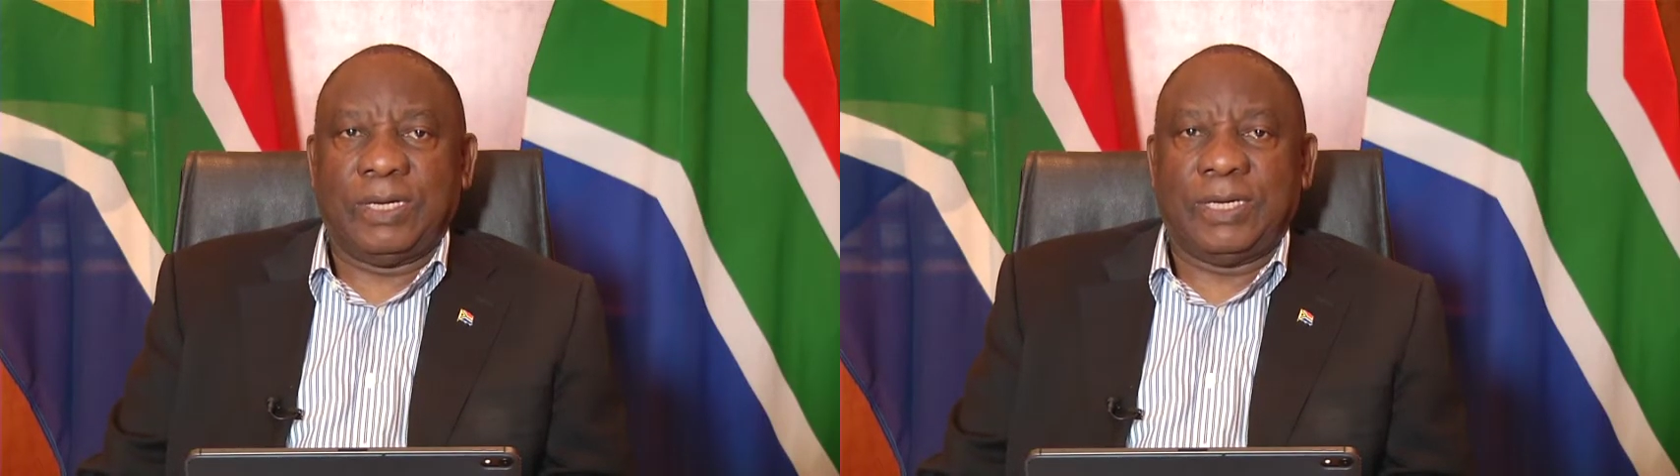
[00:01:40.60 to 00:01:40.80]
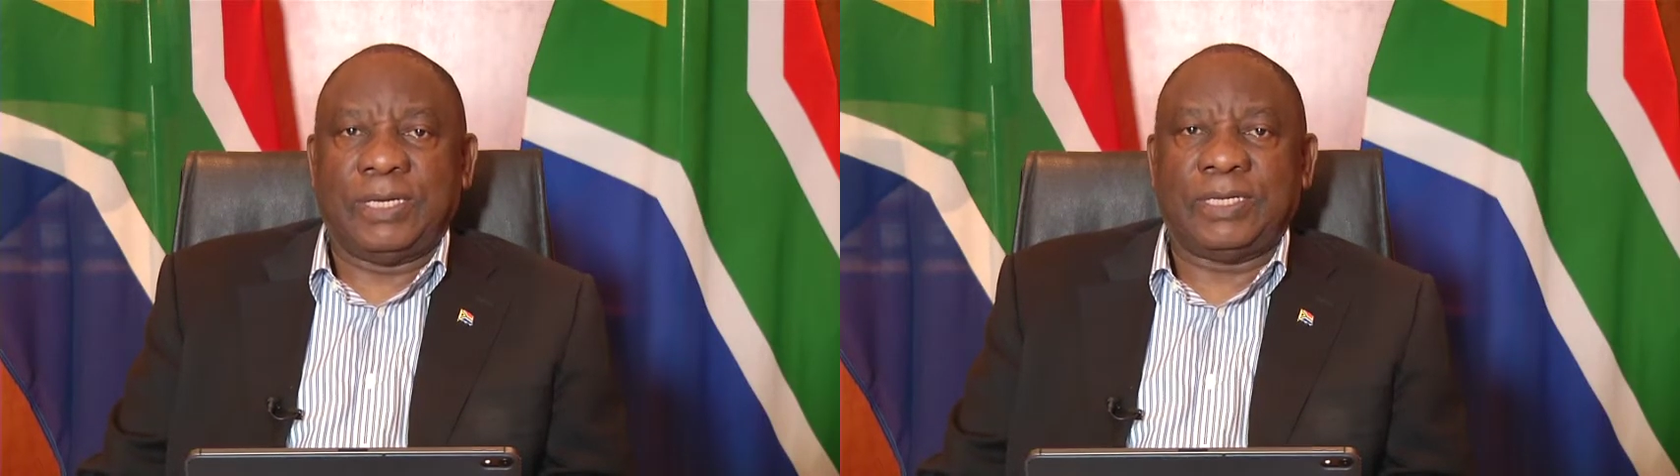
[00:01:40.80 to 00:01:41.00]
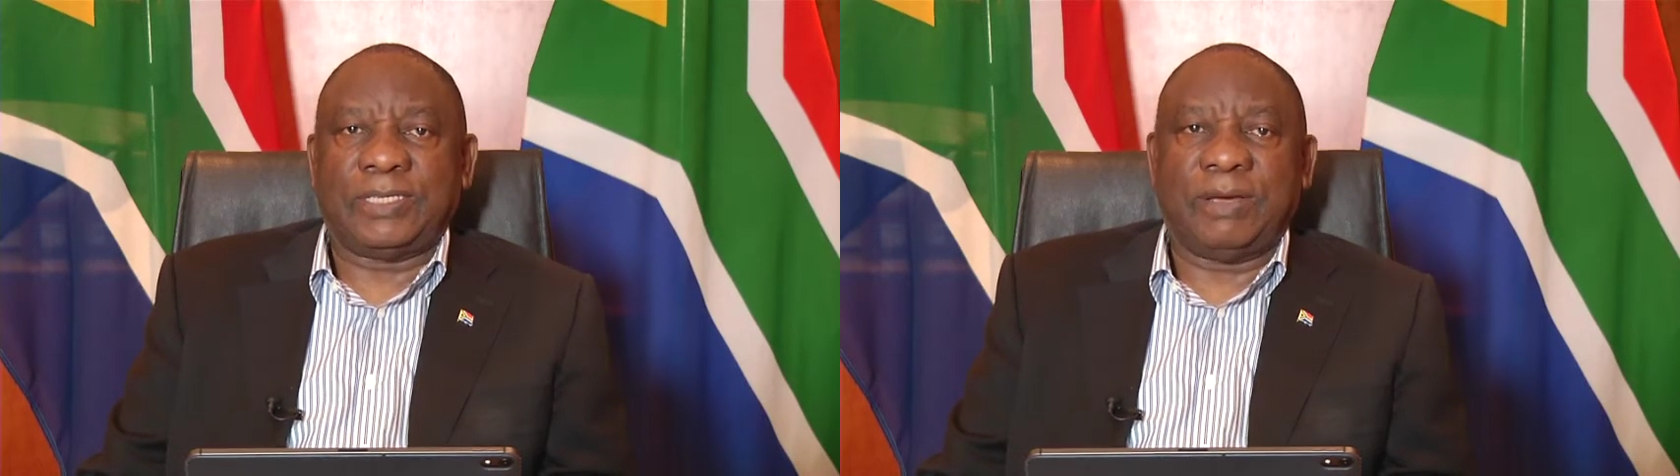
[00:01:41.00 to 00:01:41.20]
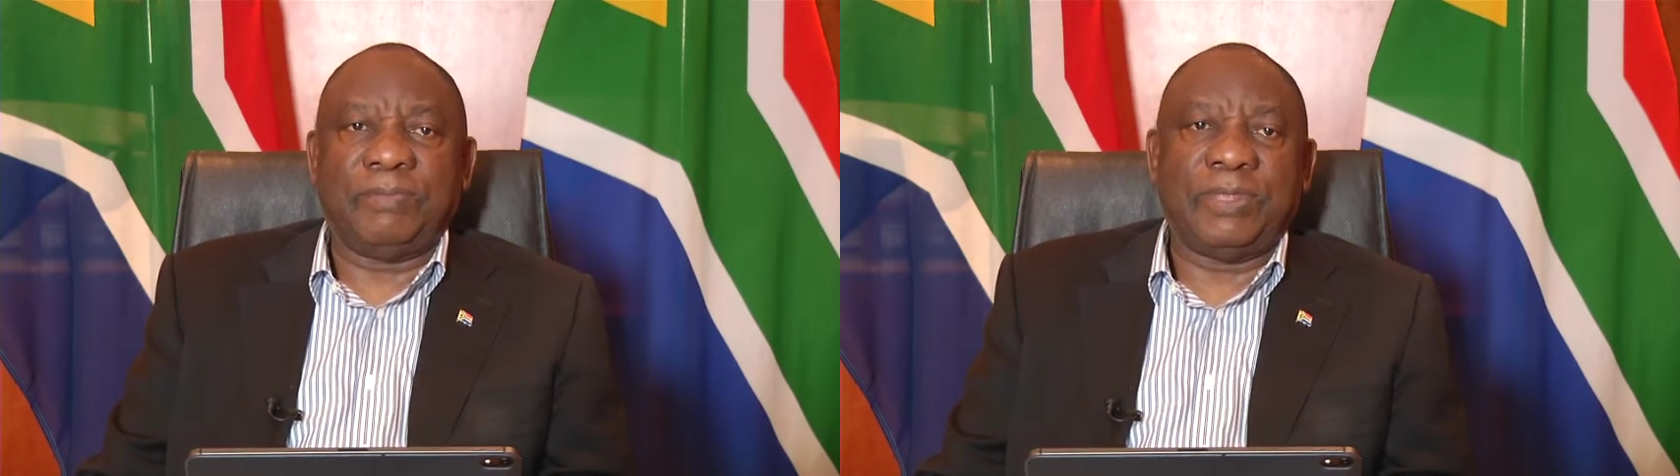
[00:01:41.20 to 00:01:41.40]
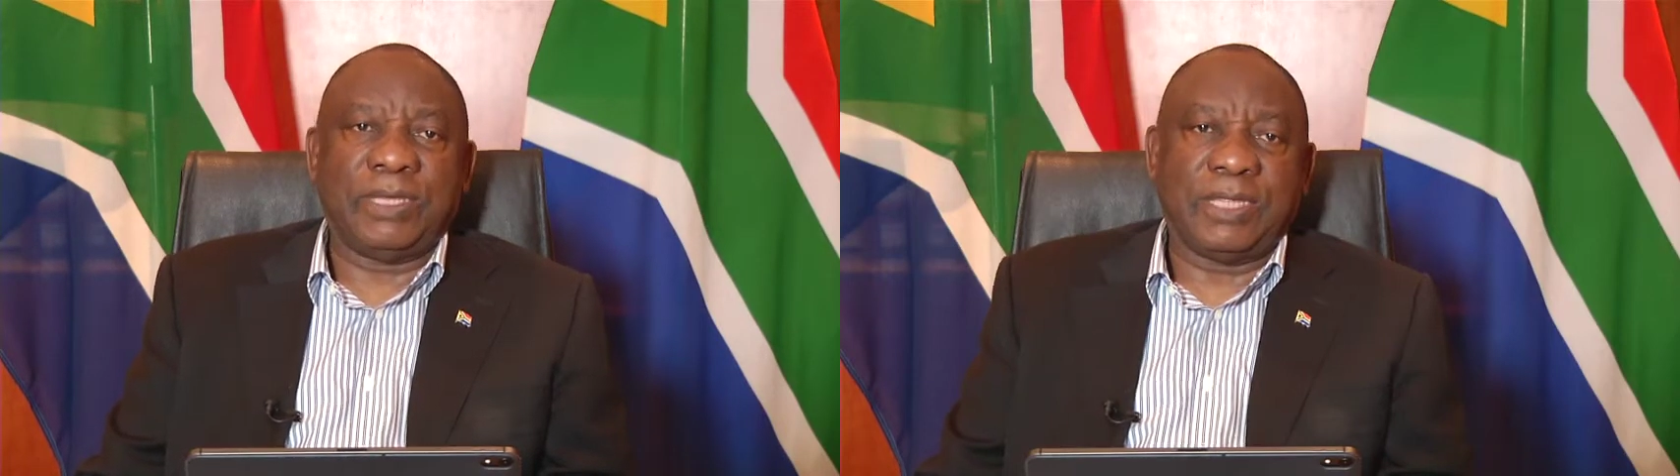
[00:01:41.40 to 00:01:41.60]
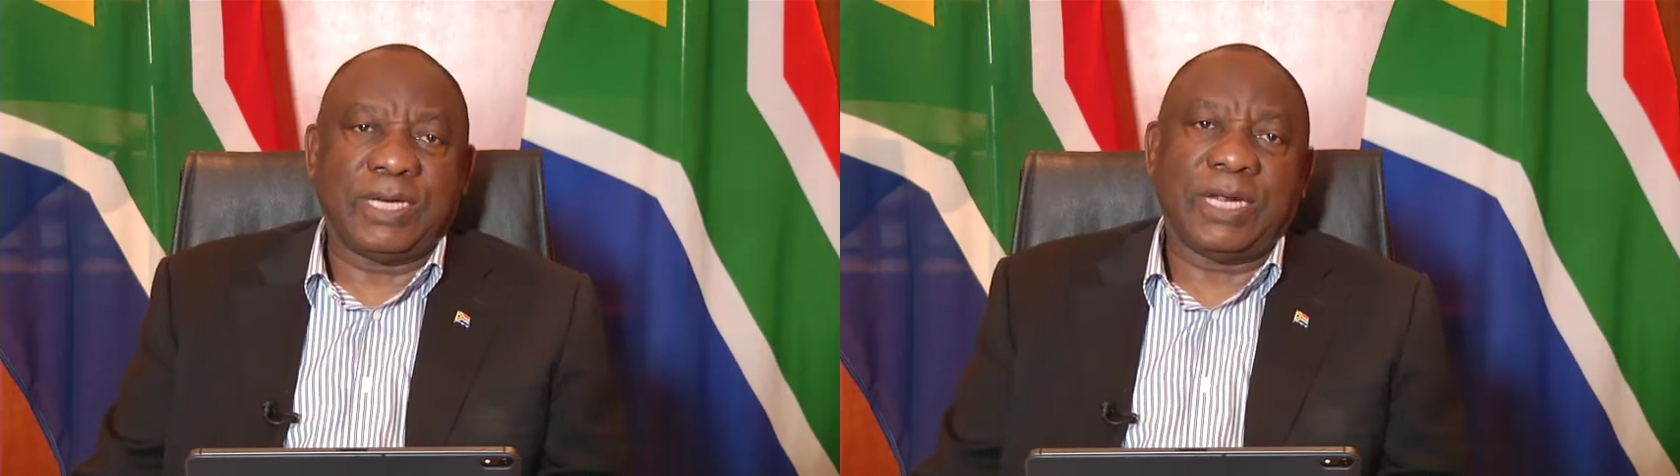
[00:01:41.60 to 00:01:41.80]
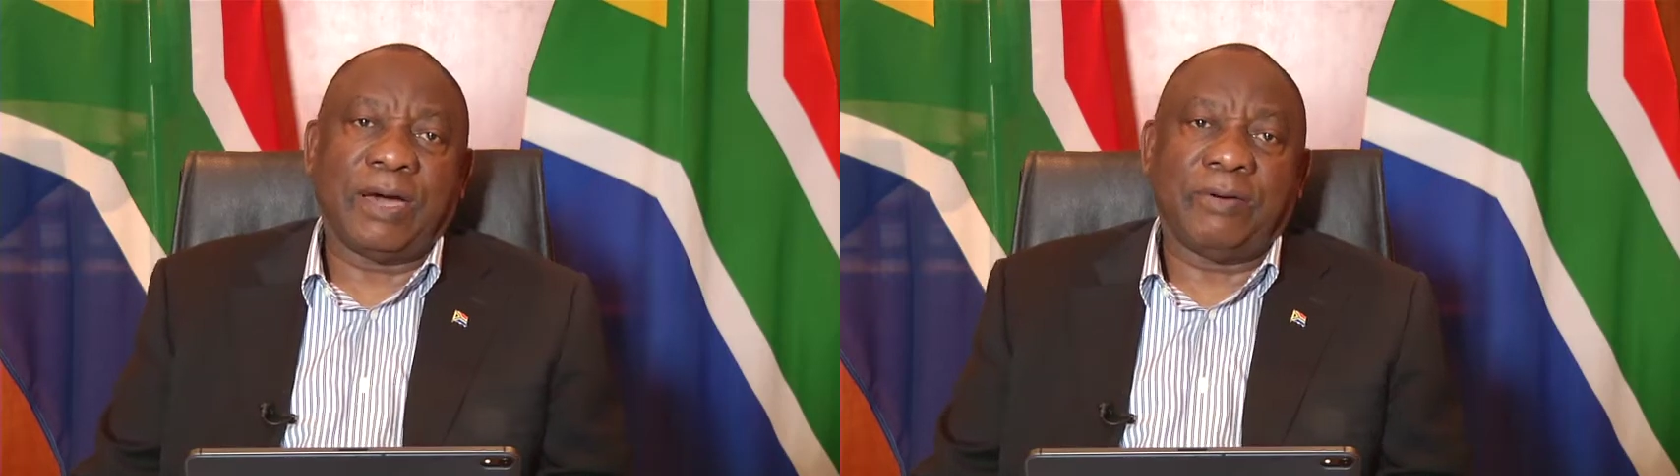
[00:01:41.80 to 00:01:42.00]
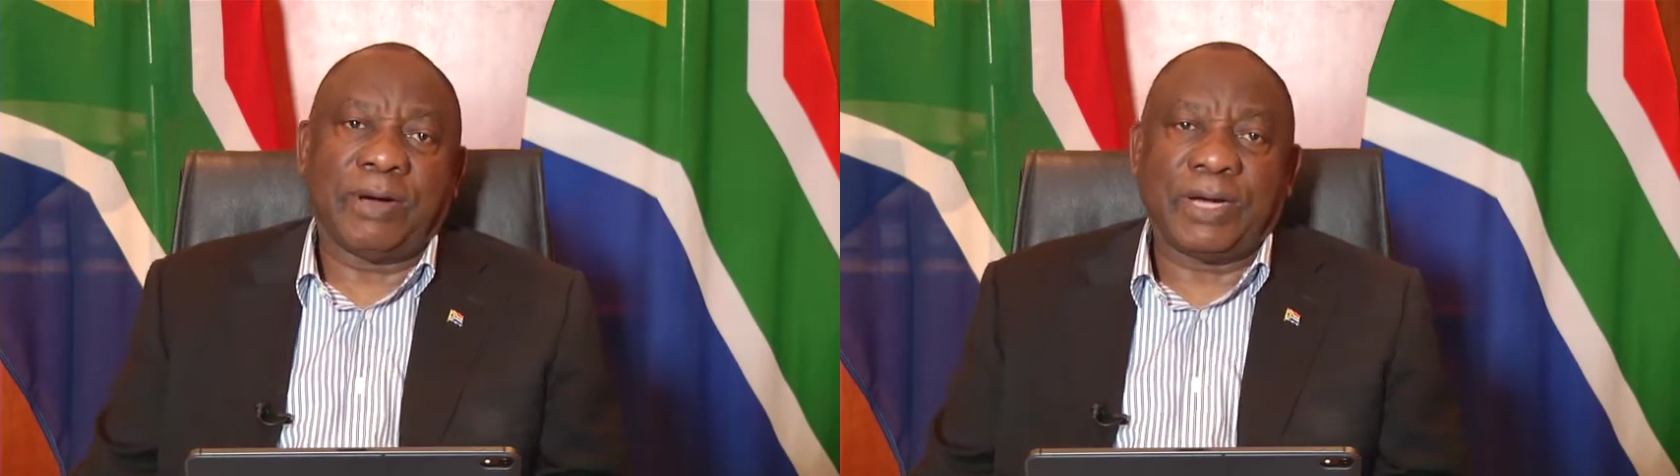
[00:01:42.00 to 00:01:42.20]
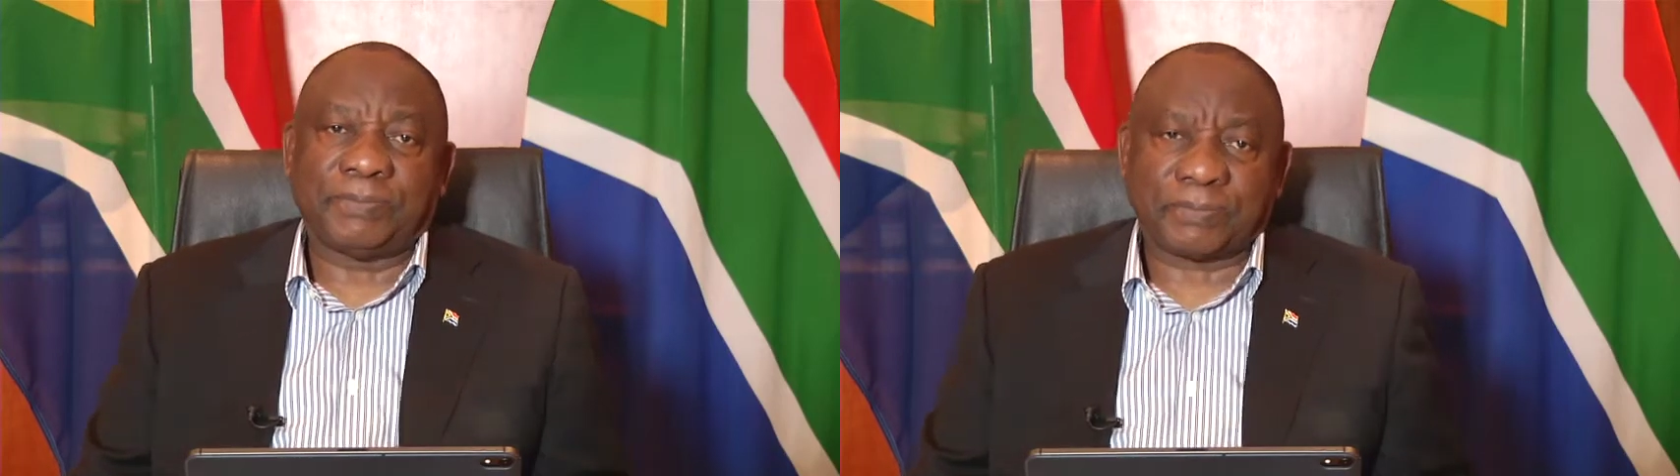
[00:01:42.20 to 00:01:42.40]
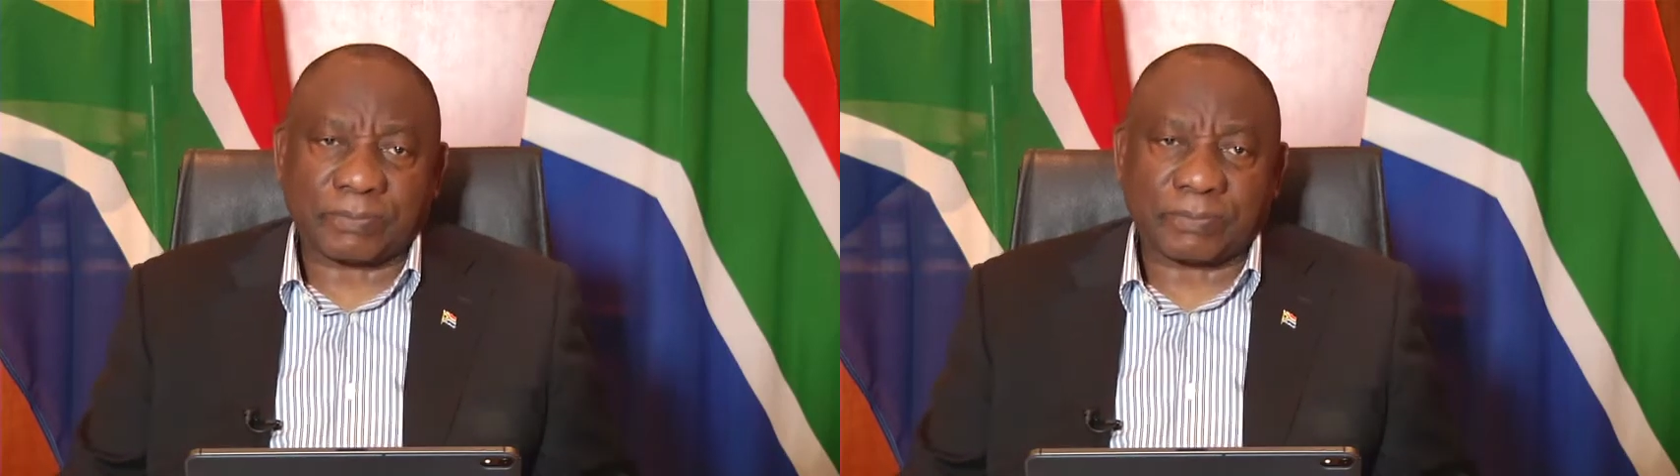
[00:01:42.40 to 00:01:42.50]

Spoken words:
It is something that our